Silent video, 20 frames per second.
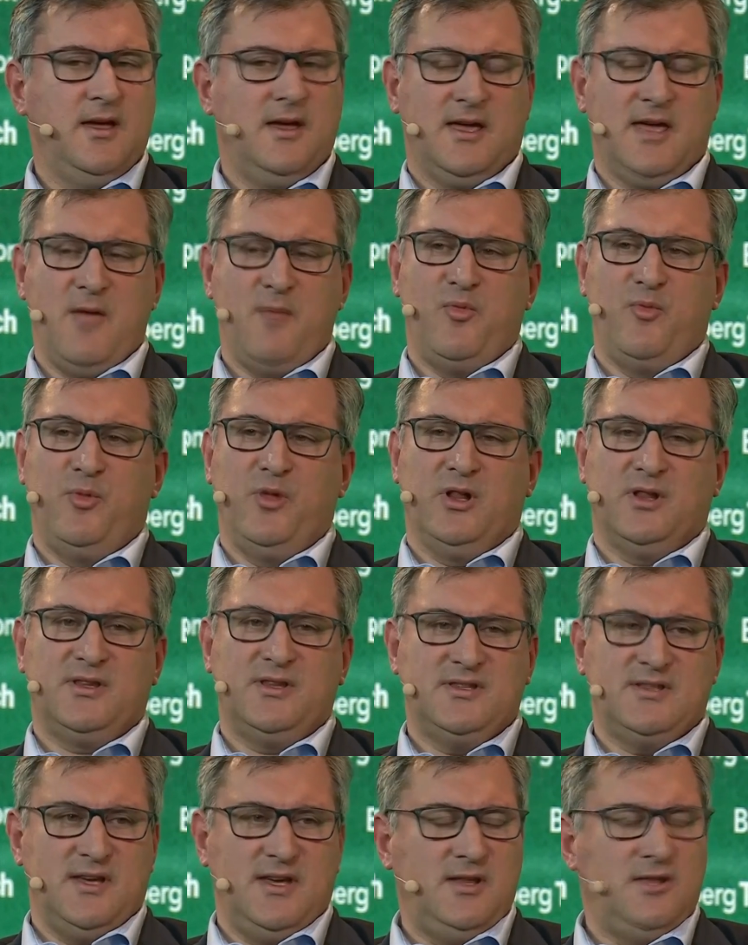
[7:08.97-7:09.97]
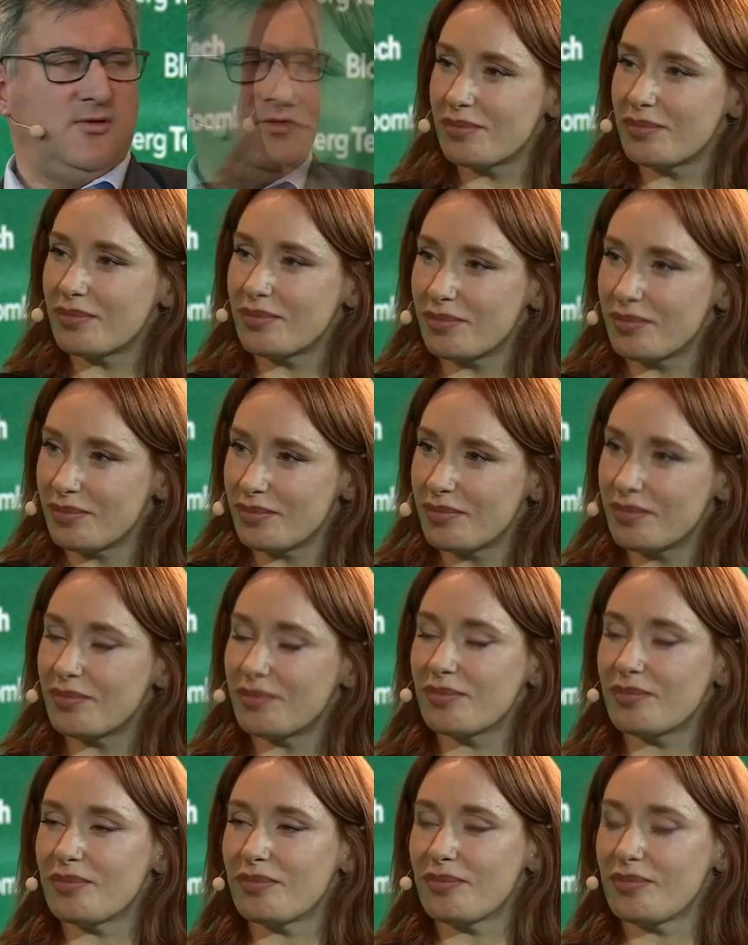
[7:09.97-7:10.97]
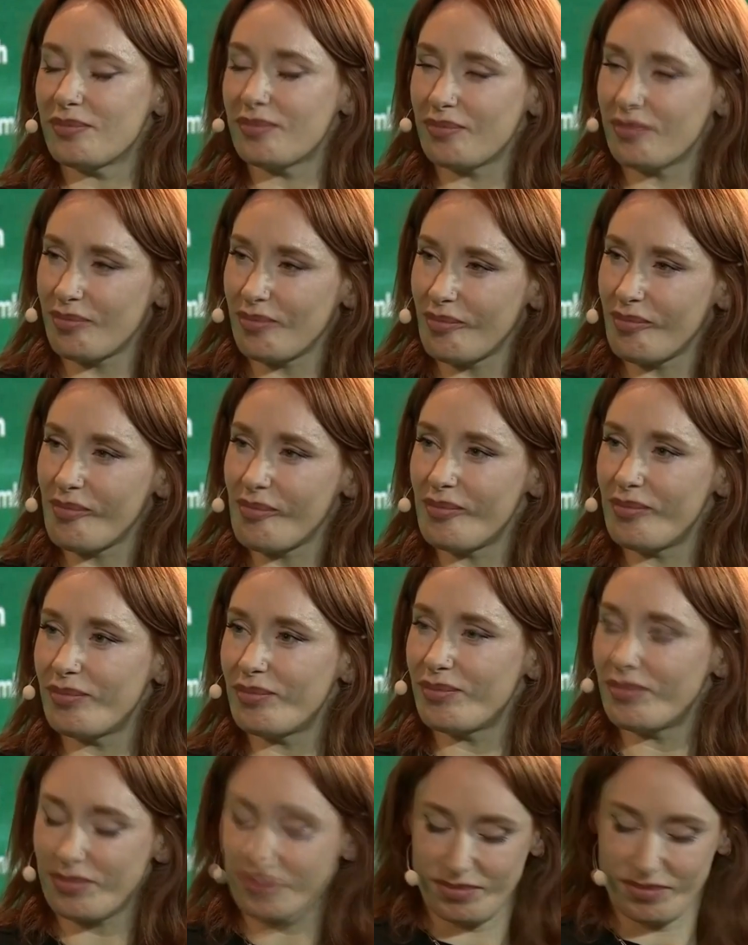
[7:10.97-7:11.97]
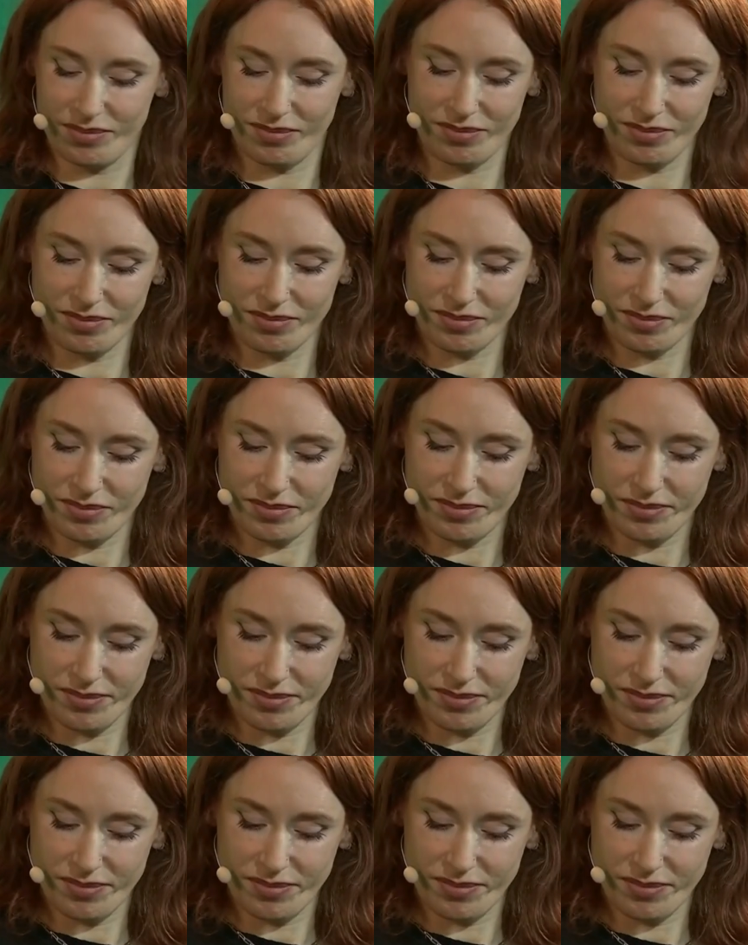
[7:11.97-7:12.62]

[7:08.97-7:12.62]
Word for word: capabilities into the network itself. So having the same